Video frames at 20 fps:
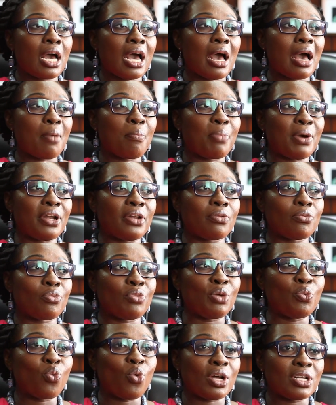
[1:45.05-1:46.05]
Uh, but
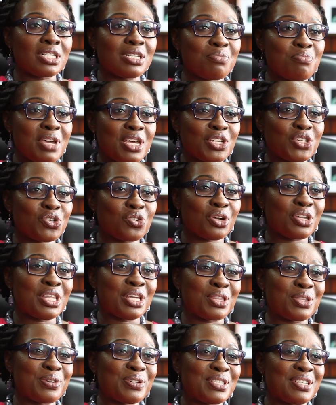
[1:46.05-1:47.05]
we want to make sure
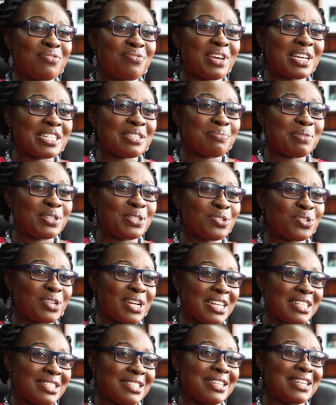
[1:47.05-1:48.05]
that those investments
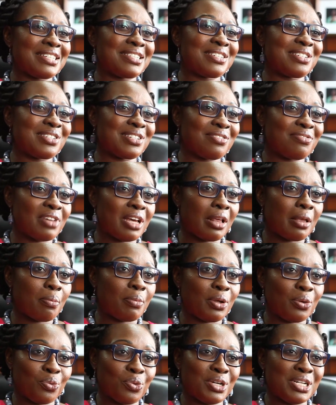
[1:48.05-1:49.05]
translate into
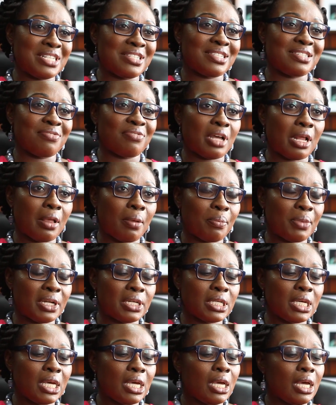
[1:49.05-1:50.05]
development. What is
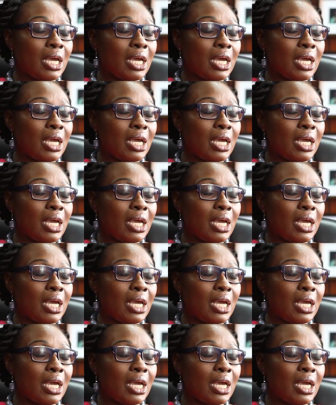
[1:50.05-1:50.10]
development?